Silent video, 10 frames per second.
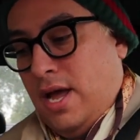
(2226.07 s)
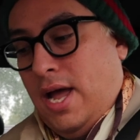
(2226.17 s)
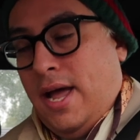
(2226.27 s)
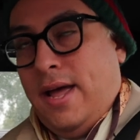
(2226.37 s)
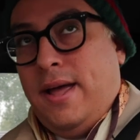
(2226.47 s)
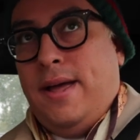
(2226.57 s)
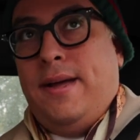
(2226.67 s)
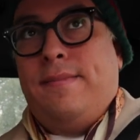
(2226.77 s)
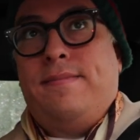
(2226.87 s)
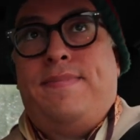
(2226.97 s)

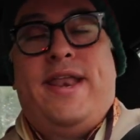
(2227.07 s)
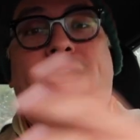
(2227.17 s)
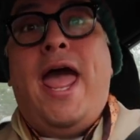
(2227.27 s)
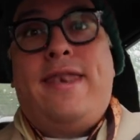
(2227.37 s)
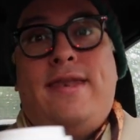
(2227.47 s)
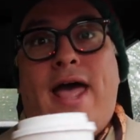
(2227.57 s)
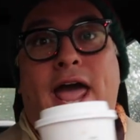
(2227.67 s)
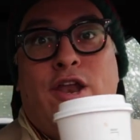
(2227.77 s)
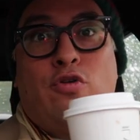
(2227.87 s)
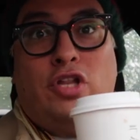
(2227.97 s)
Um, but again,
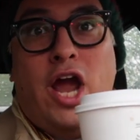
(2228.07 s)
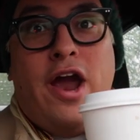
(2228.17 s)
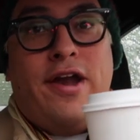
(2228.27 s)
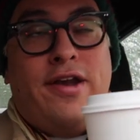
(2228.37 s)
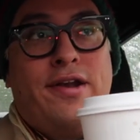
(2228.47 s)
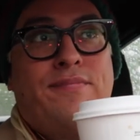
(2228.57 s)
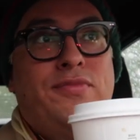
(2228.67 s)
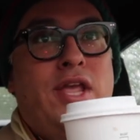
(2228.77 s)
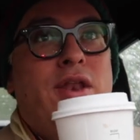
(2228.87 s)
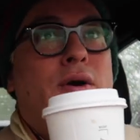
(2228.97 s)
I don't learn,
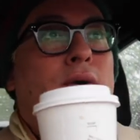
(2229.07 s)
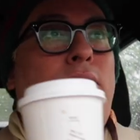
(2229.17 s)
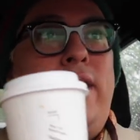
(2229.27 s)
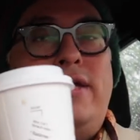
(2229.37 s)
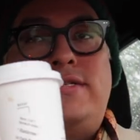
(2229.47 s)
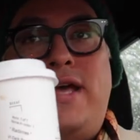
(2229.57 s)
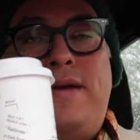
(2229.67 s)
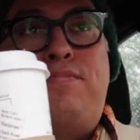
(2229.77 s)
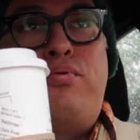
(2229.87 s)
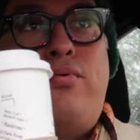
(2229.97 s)
you know, it's
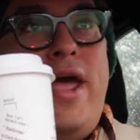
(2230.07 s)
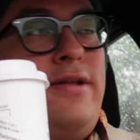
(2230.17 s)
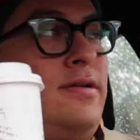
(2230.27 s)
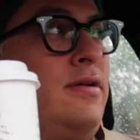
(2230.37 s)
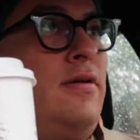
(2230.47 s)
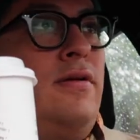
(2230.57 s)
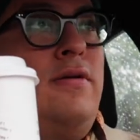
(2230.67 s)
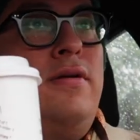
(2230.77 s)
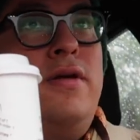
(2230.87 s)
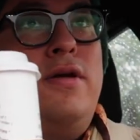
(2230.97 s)
like
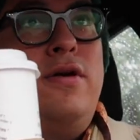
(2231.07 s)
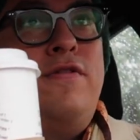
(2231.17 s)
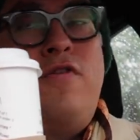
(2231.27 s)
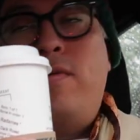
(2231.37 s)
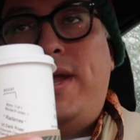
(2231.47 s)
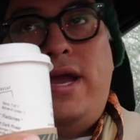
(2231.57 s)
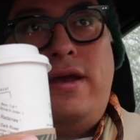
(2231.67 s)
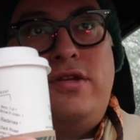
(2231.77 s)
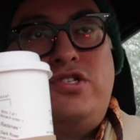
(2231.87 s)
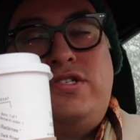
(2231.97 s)
practical for
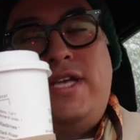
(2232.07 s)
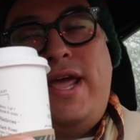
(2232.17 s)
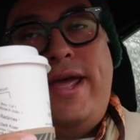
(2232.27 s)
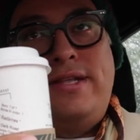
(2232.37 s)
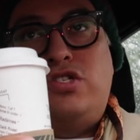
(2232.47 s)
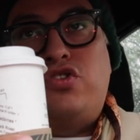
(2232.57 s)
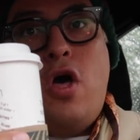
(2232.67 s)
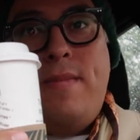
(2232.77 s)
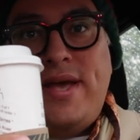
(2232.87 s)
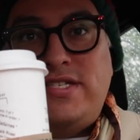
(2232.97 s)
me to just say, hey, just
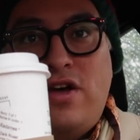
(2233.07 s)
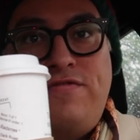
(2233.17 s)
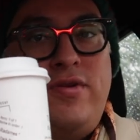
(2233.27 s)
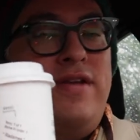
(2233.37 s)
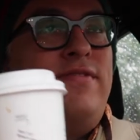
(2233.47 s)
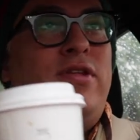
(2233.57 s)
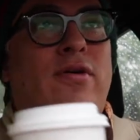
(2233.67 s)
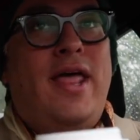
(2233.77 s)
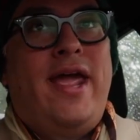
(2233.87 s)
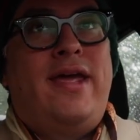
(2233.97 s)
call my cell phone, even
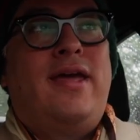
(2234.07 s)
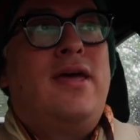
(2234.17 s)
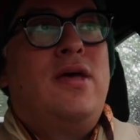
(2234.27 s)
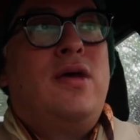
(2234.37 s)
though like